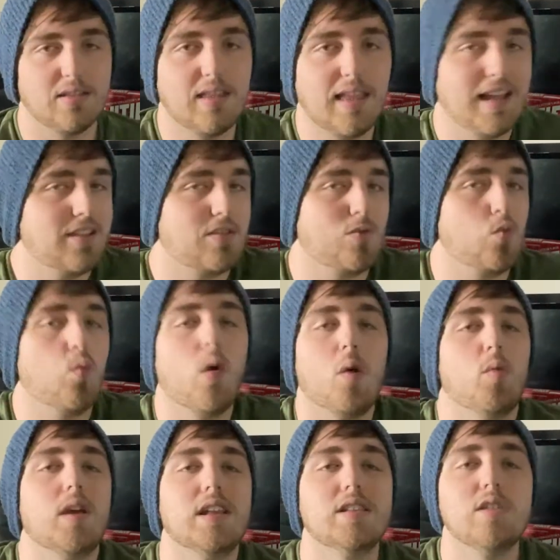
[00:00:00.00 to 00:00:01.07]
That's
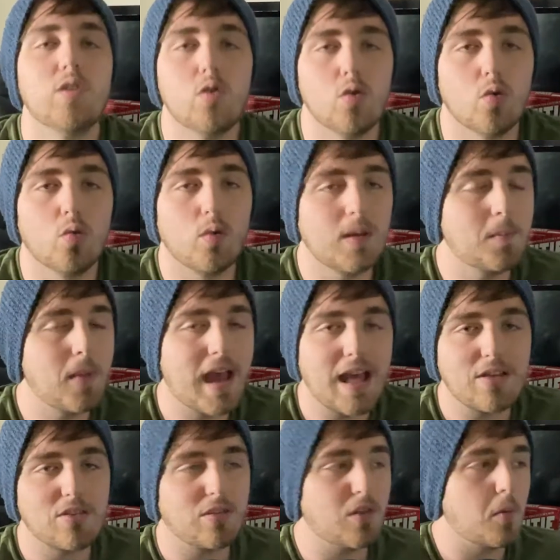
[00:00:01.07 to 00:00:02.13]
what we do. We
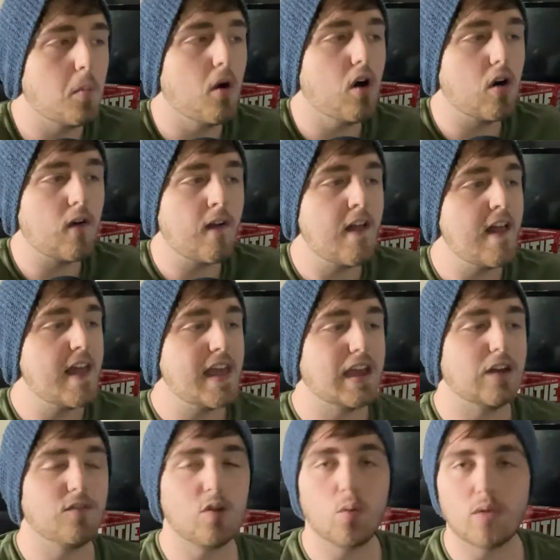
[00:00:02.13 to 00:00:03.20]
pass the ball,
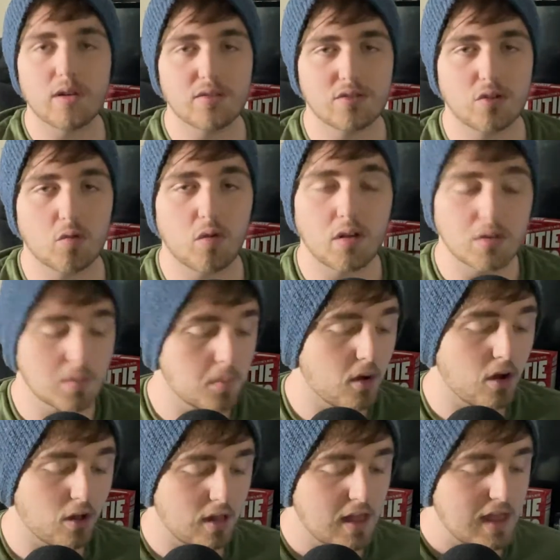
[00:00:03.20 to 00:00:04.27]
and if you want us to run the
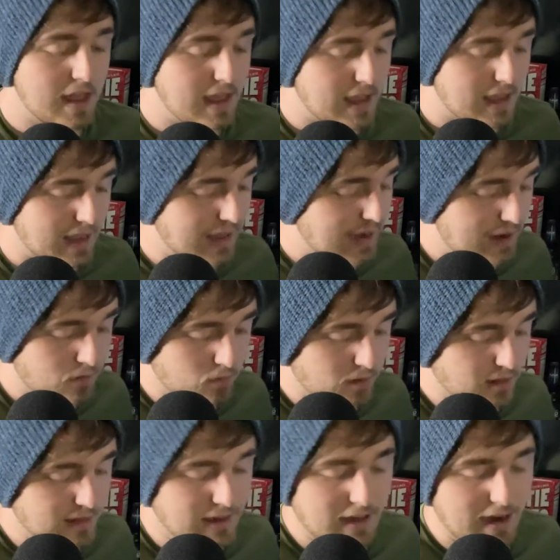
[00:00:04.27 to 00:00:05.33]
ball, it ain't
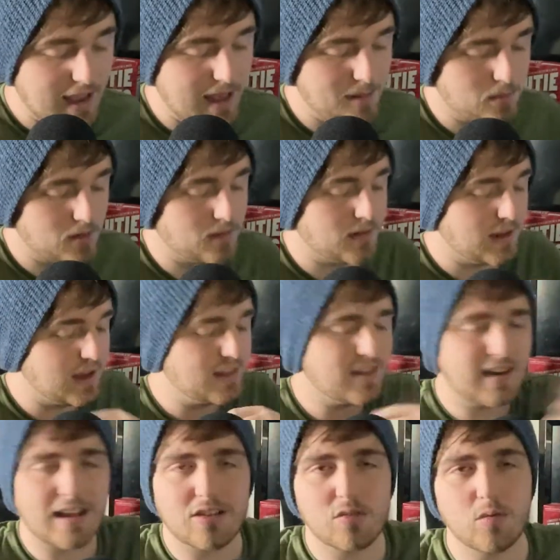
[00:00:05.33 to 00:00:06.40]
really going to happen. In
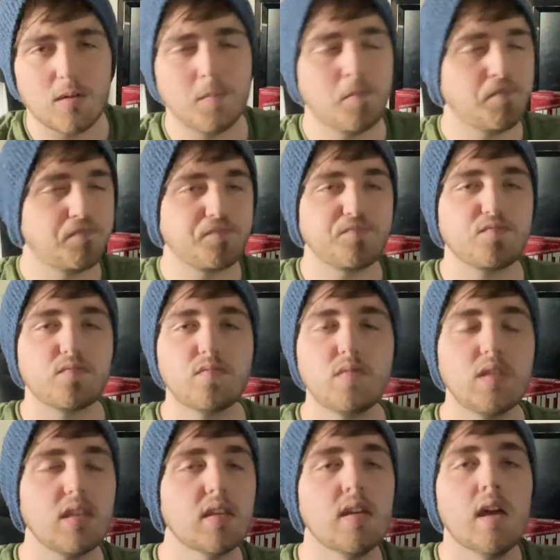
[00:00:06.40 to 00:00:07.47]
the next one,
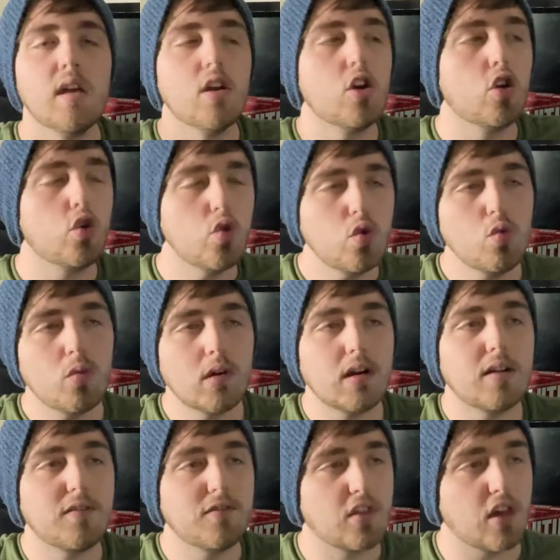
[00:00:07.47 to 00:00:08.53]
who would
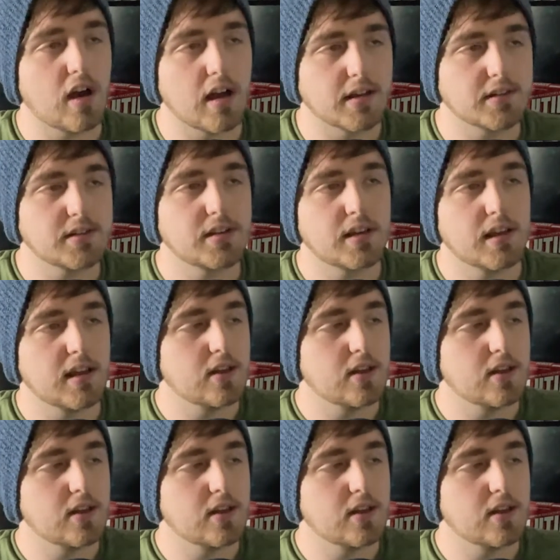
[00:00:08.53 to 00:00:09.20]
have thought